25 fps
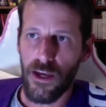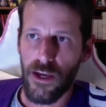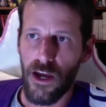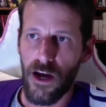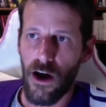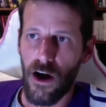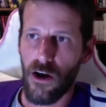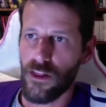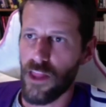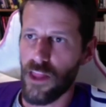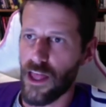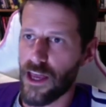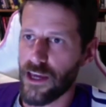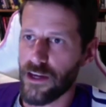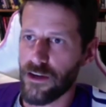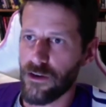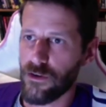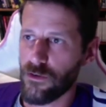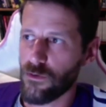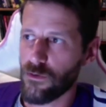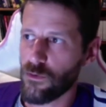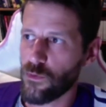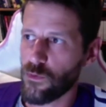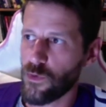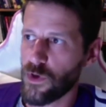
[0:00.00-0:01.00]
are like
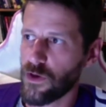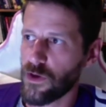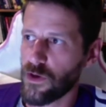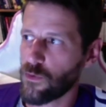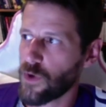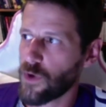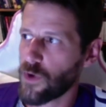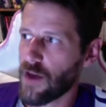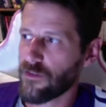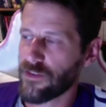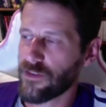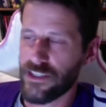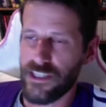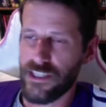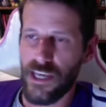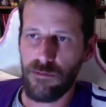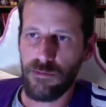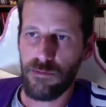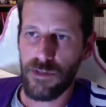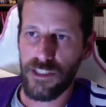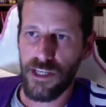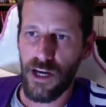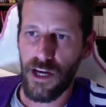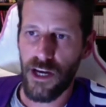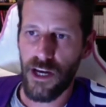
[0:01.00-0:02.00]
we we have the same
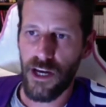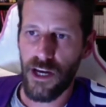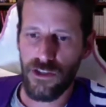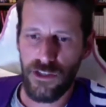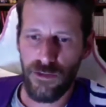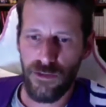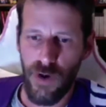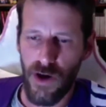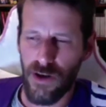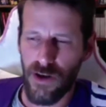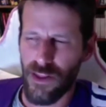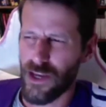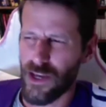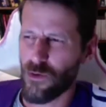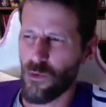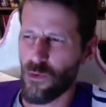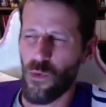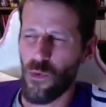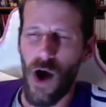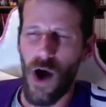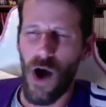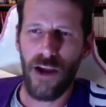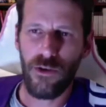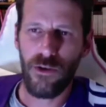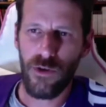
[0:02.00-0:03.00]
discussions about like
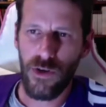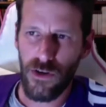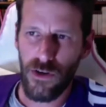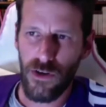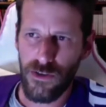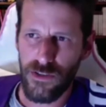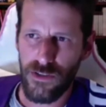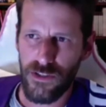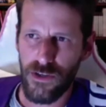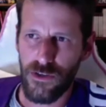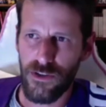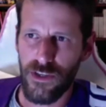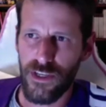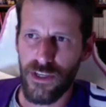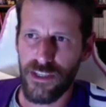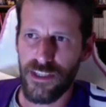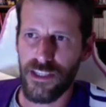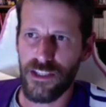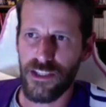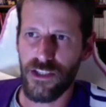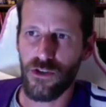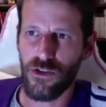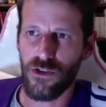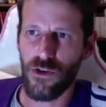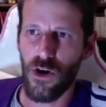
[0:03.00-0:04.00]
why do girls do this?
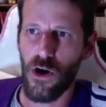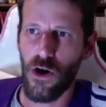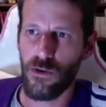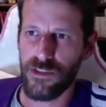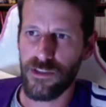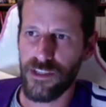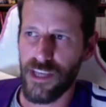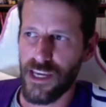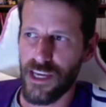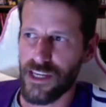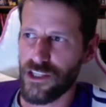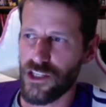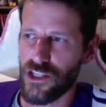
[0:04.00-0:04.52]
It's gross. Like